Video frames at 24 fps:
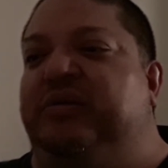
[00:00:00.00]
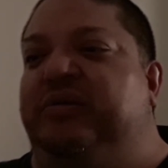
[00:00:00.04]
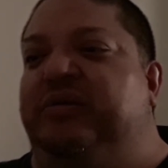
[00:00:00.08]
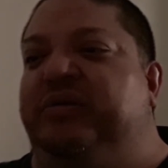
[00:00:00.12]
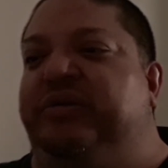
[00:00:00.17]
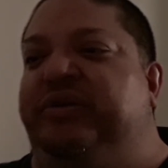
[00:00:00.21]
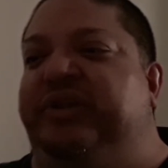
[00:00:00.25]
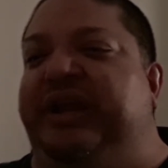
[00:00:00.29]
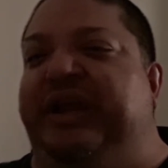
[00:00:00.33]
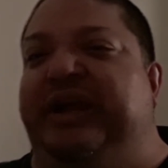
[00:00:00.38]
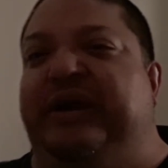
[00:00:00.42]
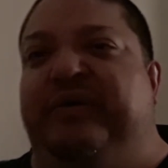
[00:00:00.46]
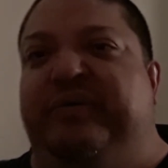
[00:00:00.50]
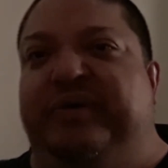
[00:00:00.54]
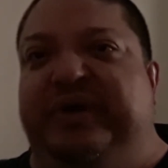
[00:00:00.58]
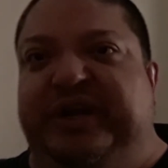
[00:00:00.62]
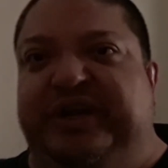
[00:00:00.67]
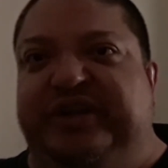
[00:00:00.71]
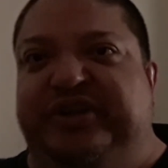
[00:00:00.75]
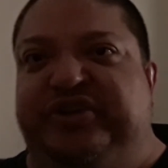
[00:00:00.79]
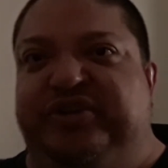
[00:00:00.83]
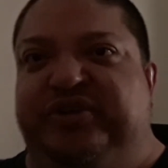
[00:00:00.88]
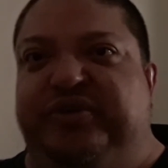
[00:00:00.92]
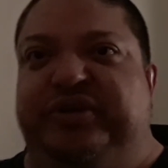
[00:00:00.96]
the
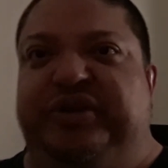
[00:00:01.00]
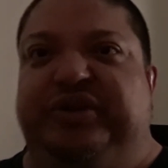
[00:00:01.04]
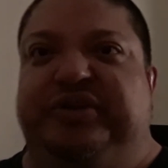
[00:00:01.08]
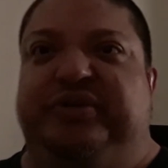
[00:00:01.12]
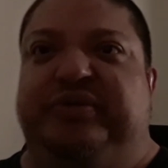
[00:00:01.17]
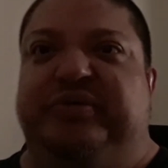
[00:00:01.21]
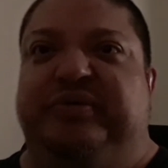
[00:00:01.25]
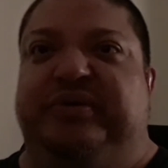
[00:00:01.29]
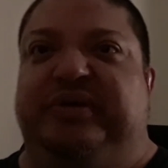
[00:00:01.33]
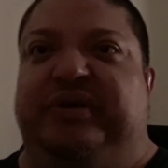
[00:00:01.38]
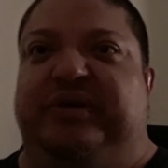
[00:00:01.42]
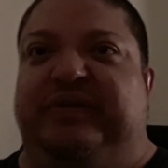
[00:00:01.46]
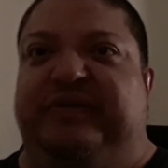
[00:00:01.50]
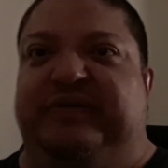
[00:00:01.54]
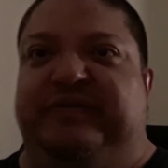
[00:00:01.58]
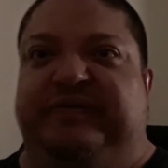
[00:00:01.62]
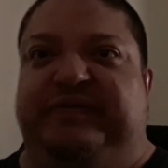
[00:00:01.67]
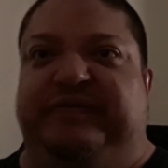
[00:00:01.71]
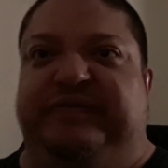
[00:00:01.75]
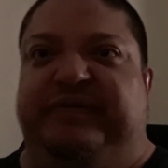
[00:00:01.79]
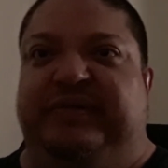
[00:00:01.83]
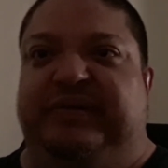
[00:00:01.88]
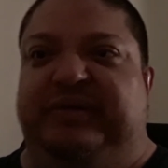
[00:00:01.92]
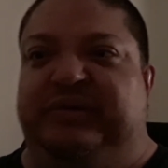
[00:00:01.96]
arrogant certitude
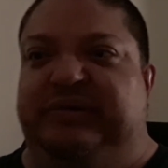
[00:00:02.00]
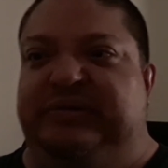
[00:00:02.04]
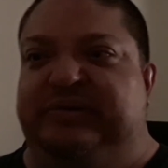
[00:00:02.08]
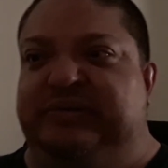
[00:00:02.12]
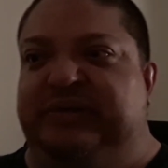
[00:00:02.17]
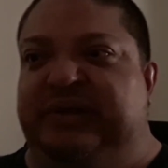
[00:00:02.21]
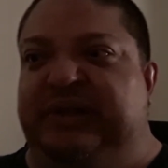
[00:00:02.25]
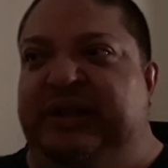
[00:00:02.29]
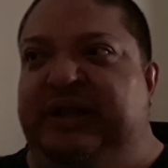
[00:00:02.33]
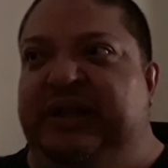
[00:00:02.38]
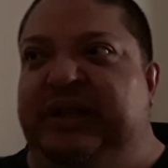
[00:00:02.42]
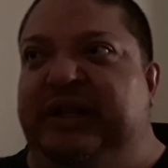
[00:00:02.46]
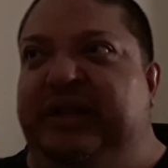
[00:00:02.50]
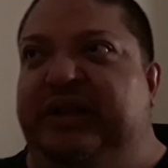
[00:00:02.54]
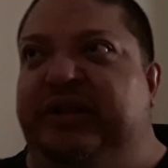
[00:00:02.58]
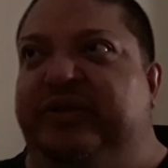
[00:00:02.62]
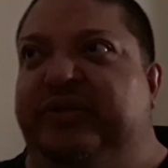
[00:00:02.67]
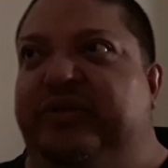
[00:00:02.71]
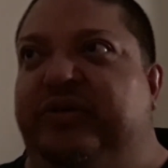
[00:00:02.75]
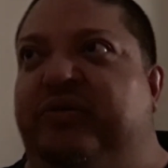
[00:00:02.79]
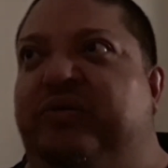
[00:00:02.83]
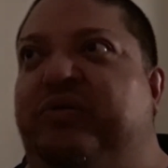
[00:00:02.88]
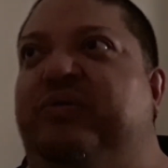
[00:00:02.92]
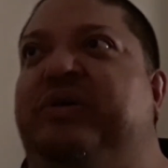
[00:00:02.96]
of
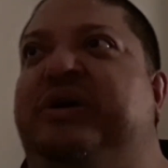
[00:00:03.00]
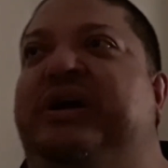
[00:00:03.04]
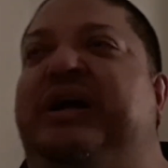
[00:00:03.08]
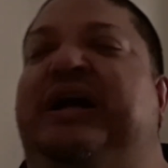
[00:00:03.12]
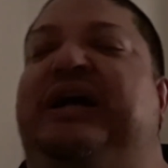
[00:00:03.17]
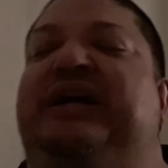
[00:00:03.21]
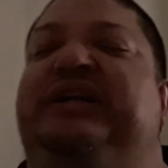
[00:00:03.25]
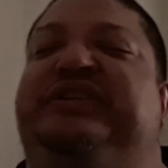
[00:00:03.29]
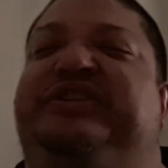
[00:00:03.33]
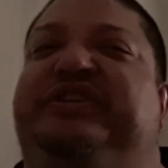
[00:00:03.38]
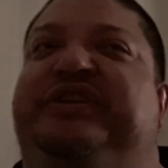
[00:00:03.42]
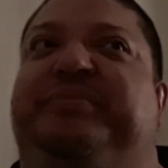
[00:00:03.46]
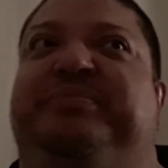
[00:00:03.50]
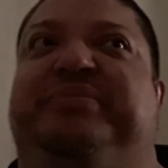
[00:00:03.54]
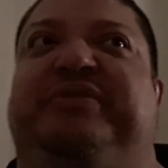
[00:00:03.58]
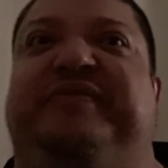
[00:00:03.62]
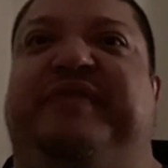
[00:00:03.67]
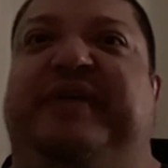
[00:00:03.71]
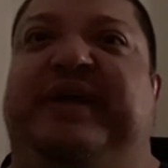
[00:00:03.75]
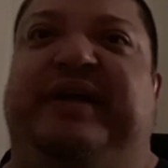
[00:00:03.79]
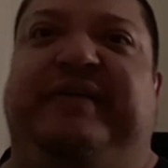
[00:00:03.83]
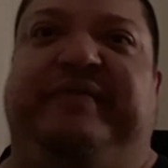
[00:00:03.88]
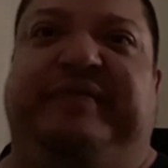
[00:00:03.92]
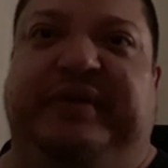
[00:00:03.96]
the whole concept of
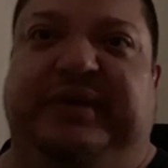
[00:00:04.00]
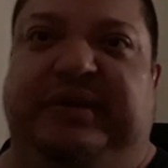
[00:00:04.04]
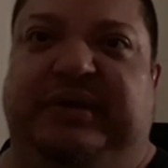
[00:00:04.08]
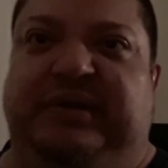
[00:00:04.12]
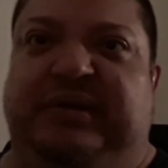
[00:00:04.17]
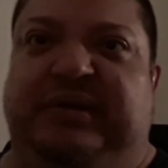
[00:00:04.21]
heaven